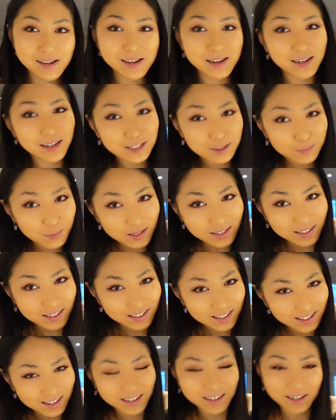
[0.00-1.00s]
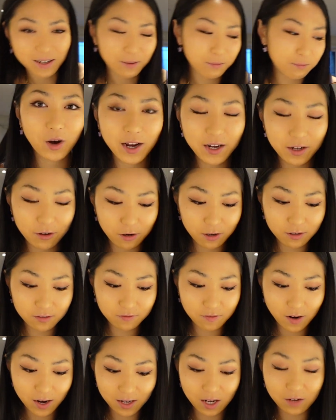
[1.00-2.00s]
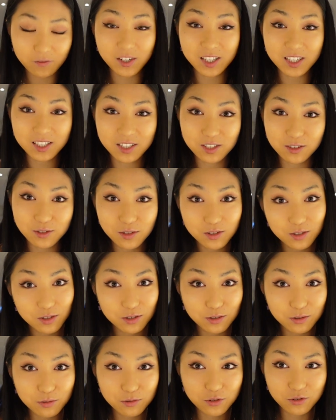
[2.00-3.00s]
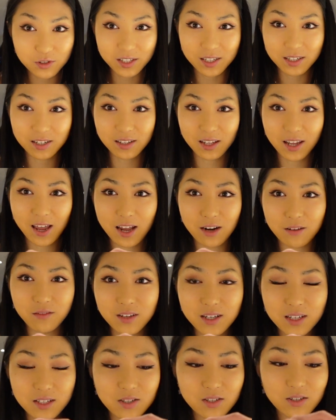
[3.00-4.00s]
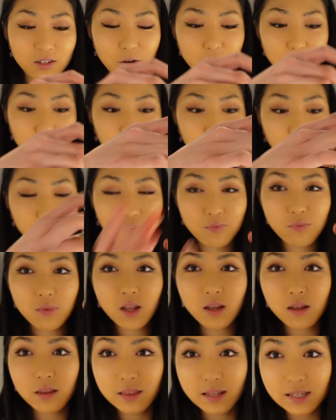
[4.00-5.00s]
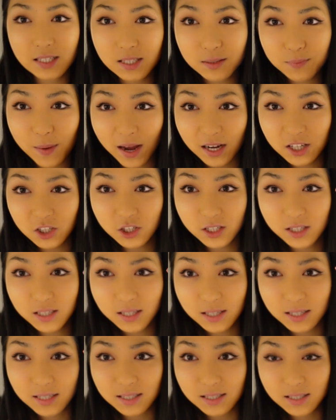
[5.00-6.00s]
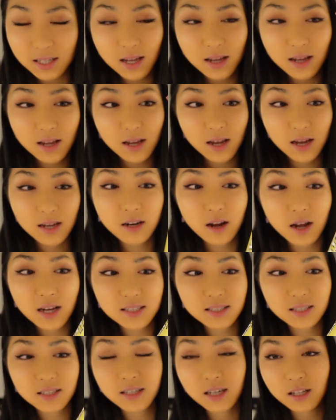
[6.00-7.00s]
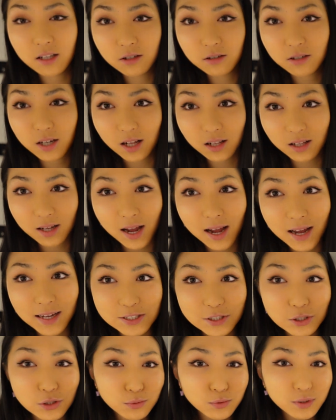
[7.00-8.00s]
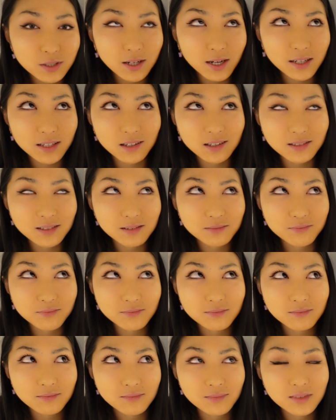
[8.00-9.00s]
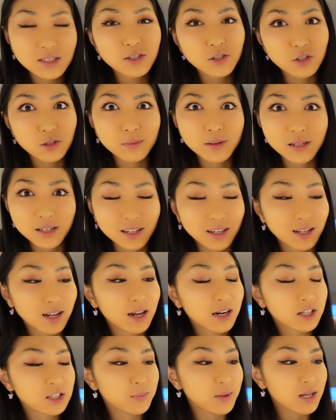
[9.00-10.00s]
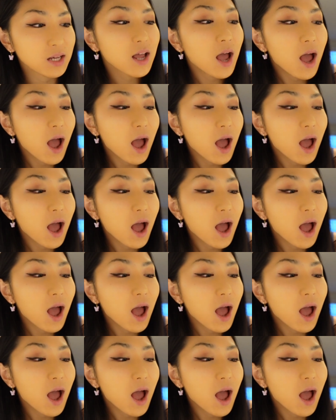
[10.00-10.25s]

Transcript: is pina colada. Why not find every excuse to drink another can of this? So this packaging is a nice yellow color, as you would, I guess, assume pina colada to be.